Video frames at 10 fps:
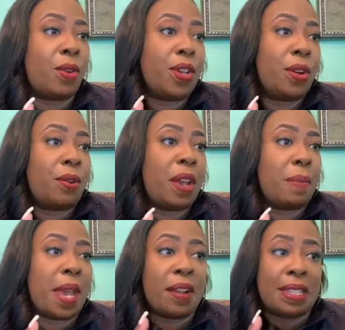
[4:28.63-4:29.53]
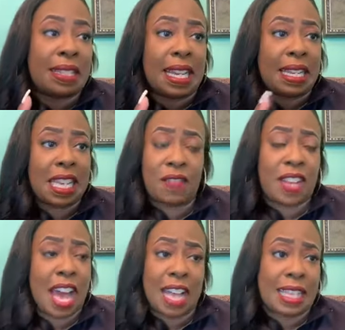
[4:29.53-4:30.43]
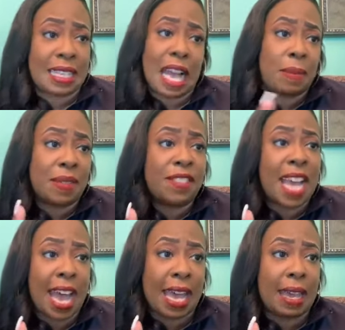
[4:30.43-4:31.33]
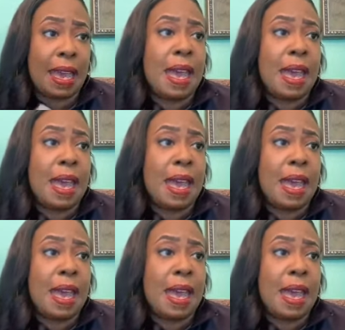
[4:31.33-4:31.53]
or your grandparents didn't give God the time of day.